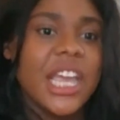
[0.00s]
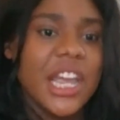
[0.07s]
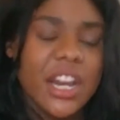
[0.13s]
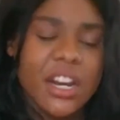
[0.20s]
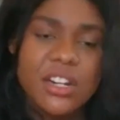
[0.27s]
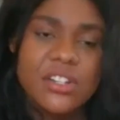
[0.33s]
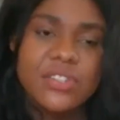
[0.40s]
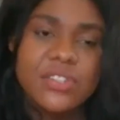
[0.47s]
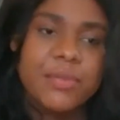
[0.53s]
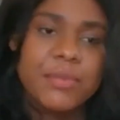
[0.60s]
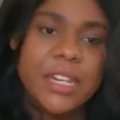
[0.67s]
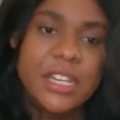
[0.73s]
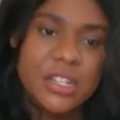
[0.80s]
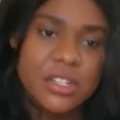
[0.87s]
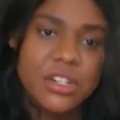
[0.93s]
heritage from
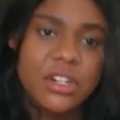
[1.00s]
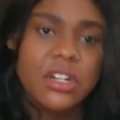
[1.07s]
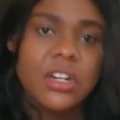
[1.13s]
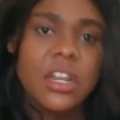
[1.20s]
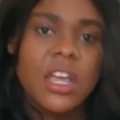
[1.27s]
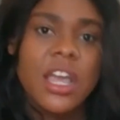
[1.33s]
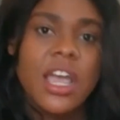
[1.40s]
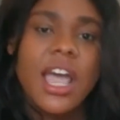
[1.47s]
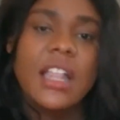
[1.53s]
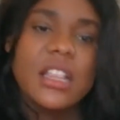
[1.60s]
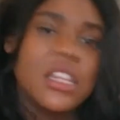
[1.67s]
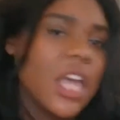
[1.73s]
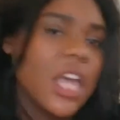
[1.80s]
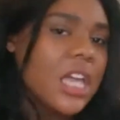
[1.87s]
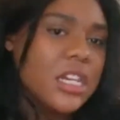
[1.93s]
an intern at
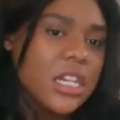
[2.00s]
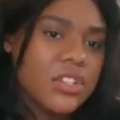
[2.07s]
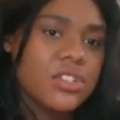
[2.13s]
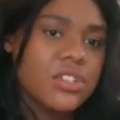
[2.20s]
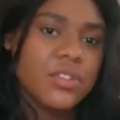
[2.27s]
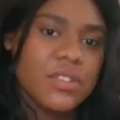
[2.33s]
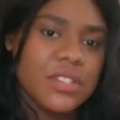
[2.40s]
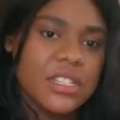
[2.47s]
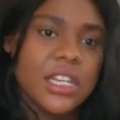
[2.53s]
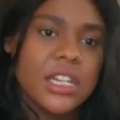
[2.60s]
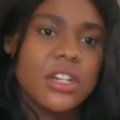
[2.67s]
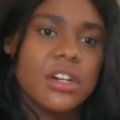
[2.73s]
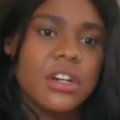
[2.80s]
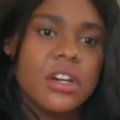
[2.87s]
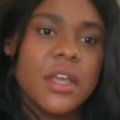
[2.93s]
the Latinx Student
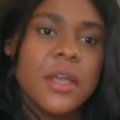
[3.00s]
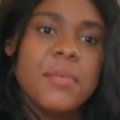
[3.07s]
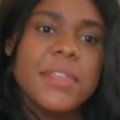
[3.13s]
Center,